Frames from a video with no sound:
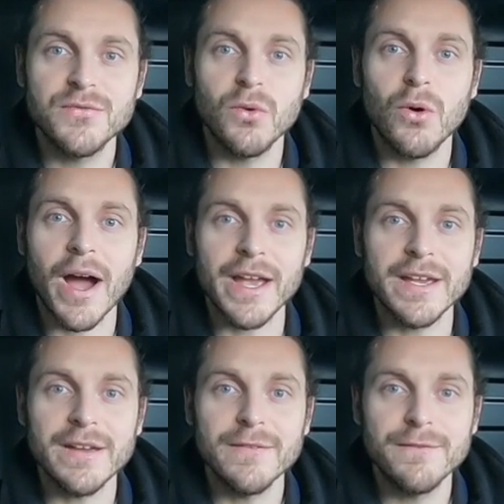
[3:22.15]
for
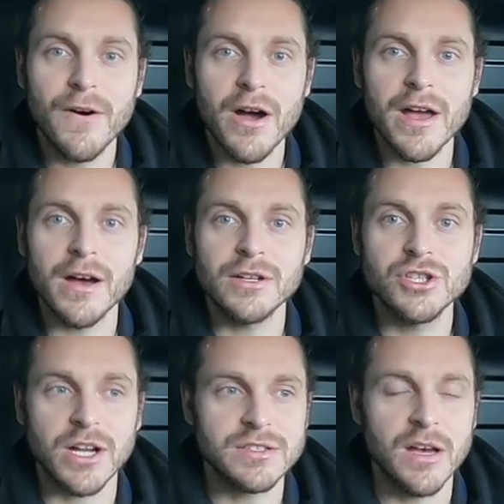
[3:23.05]
a fire
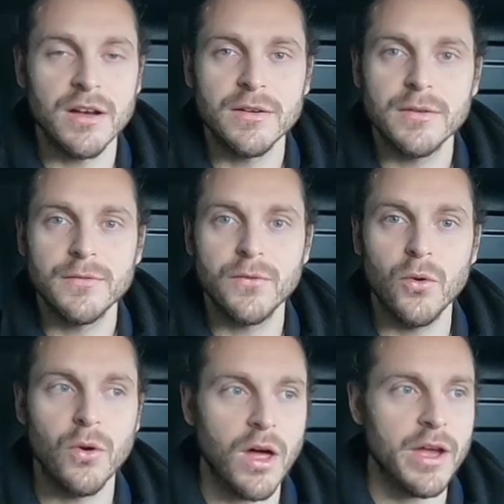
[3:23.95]
shutter
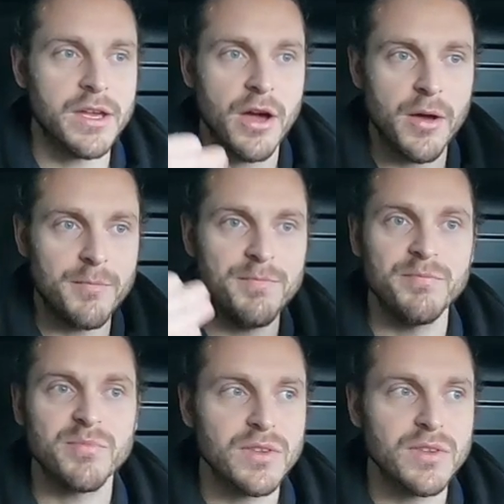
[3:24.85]
for like, to